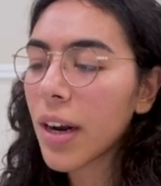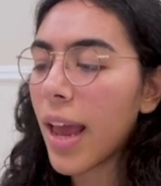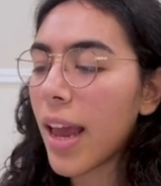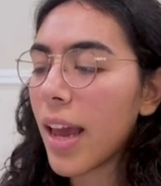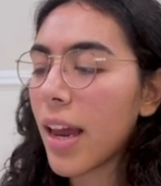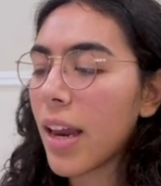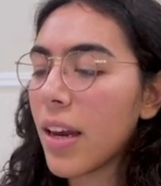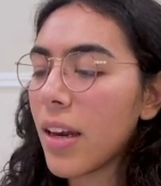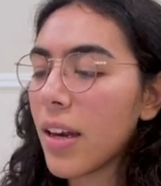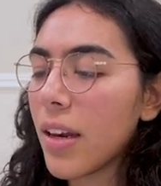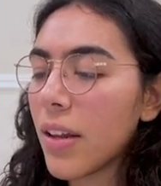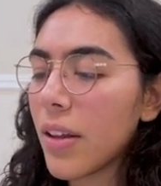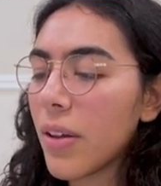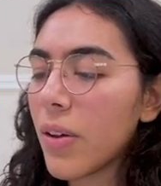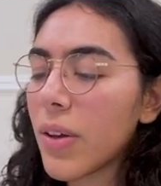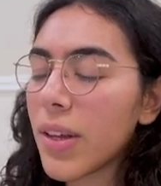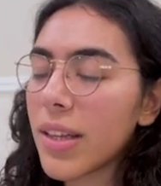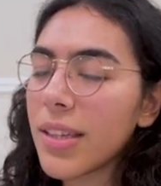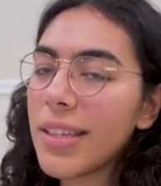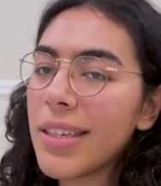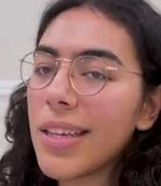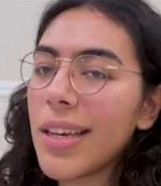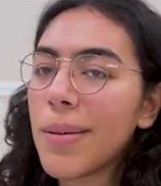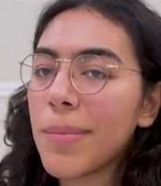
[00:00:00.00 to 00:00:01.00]
And you
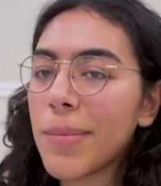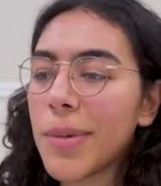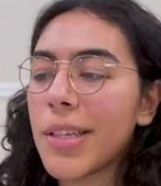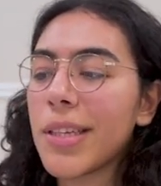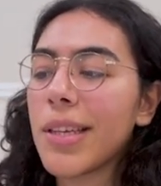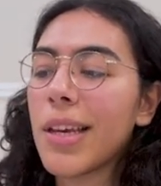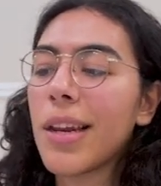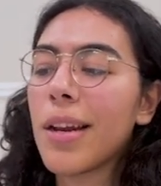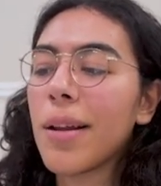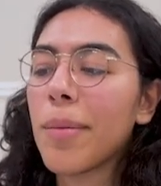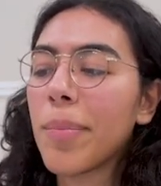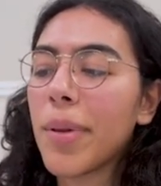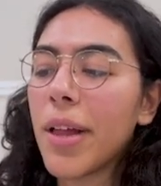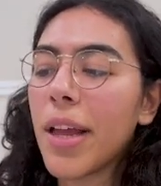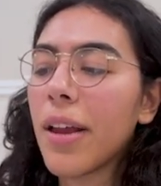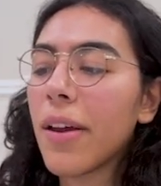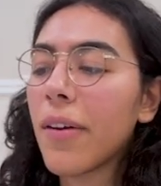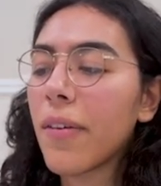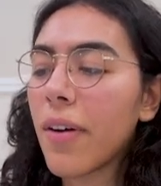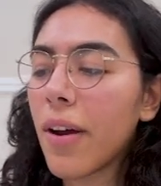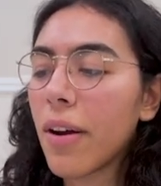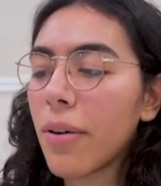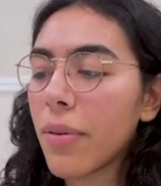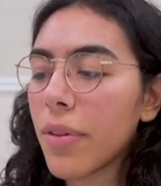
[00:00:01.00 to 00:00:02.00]
can see I'm just kind of playing
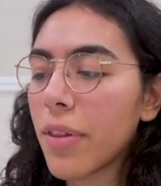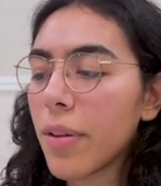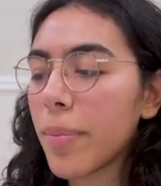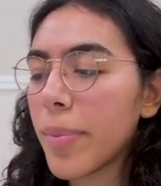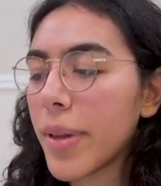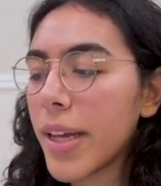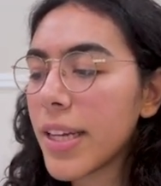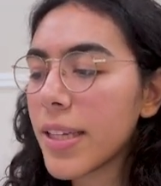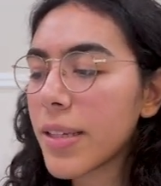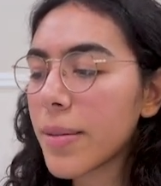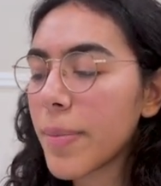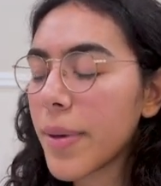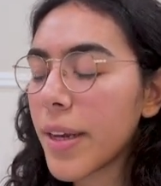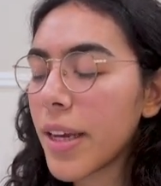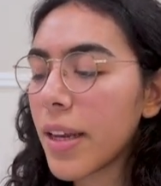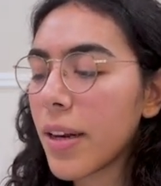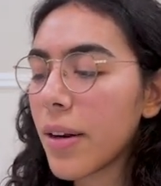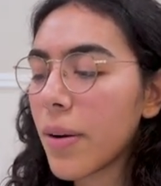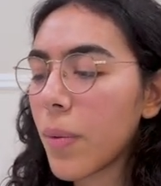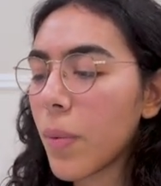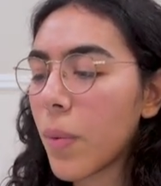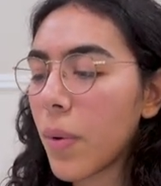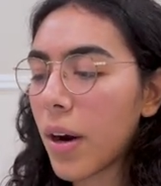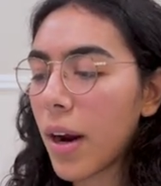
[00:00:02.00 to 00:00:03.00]
around with the
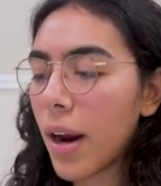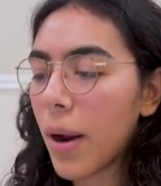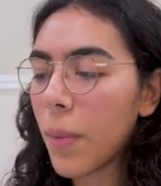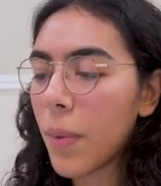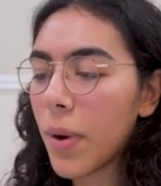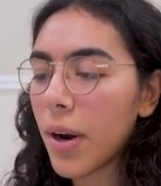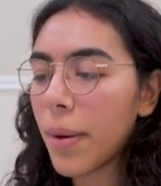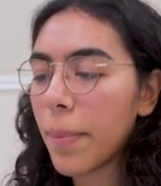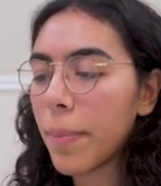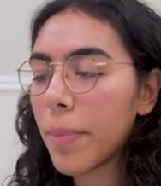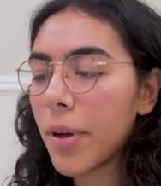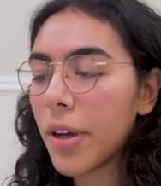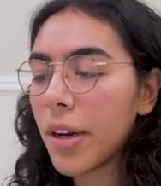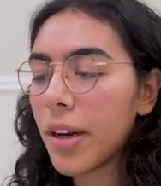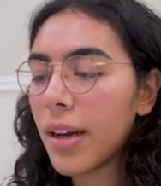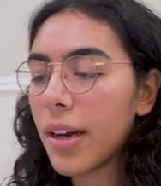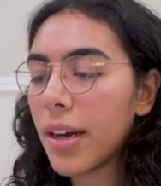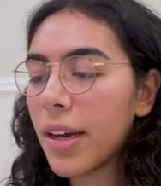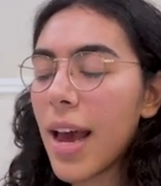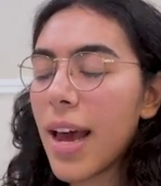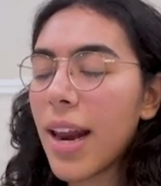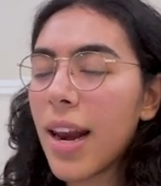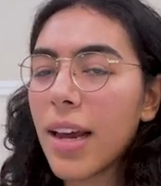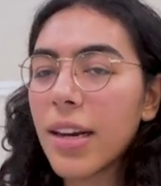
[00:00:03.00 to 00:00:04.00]
placement, where I want to put
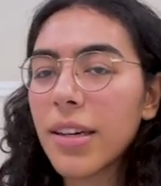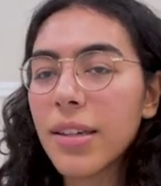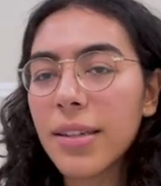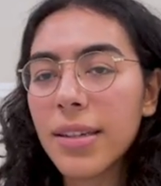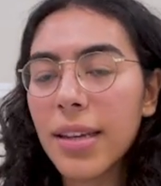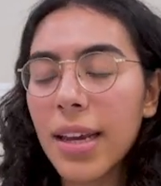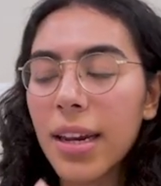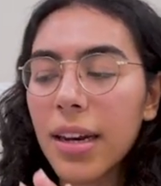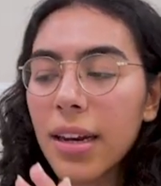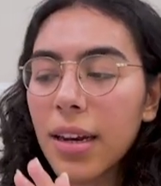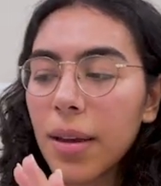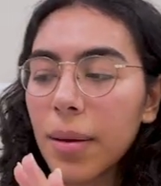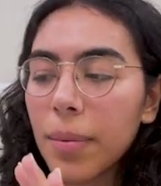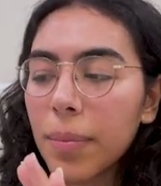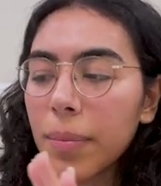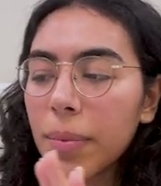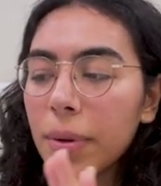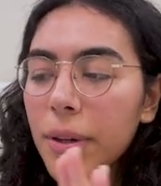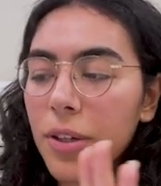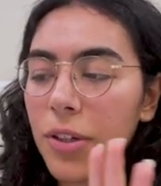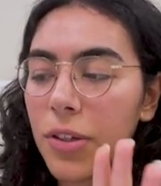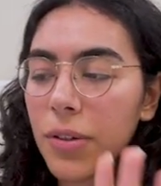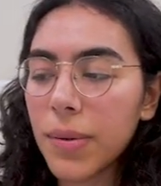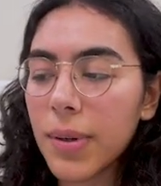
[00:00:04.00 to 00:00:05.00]
it, and I just end up
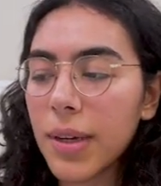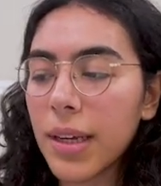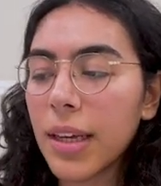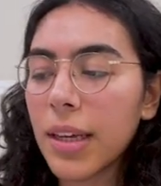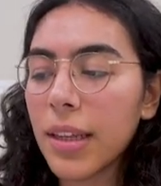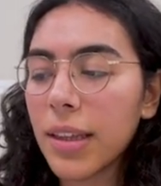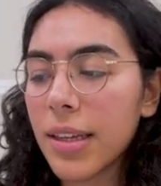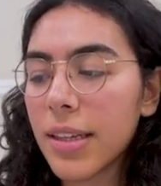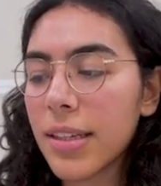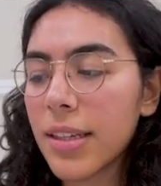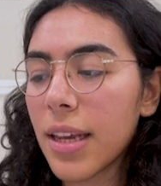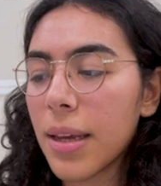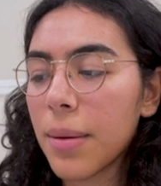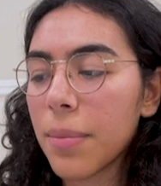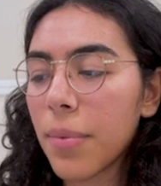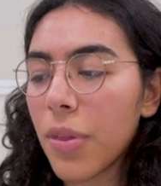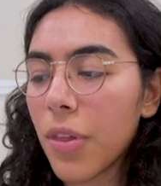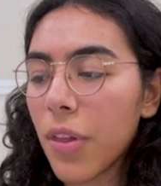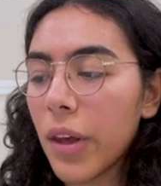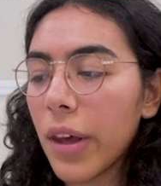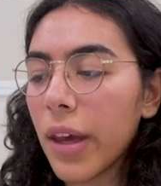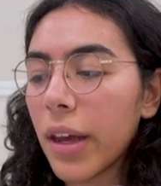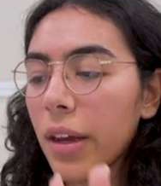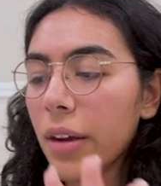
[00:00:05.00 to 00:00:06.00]
doing the same
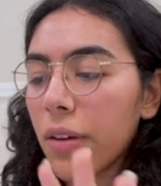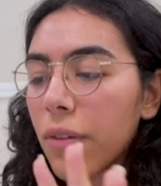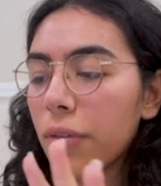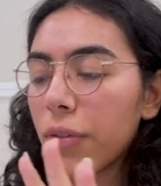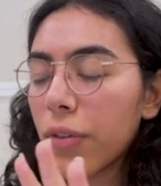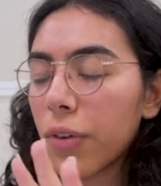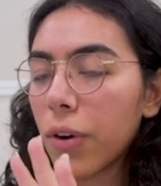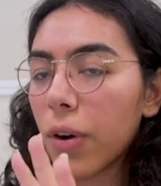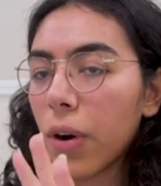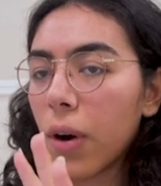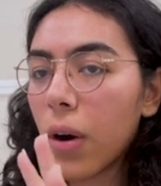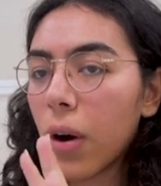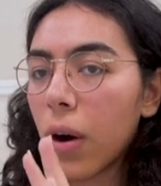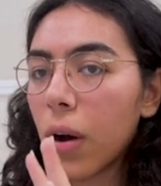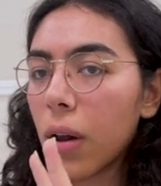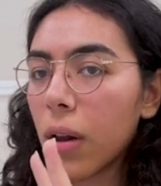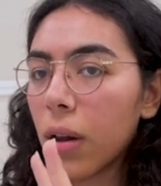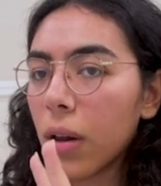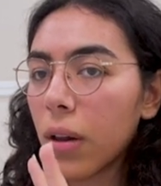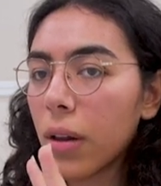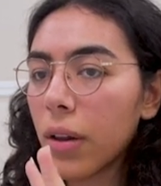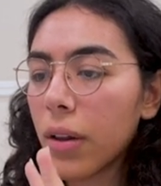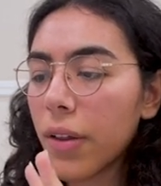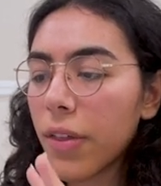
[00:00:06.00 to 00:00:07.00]
thing for
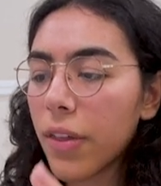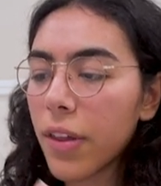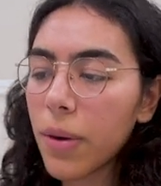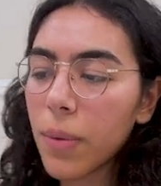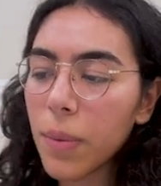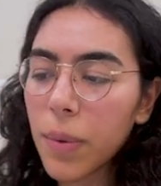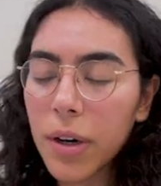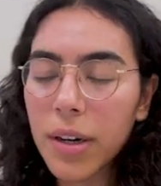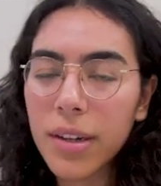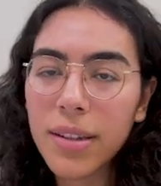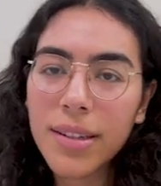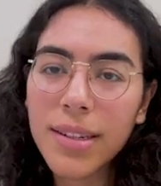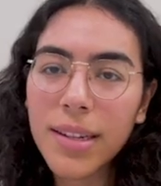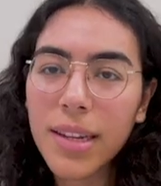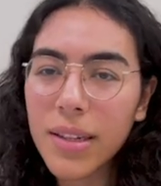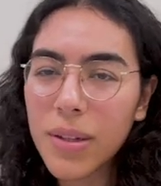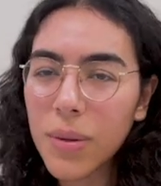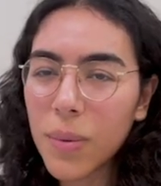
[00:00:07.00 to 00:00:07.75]
all the words as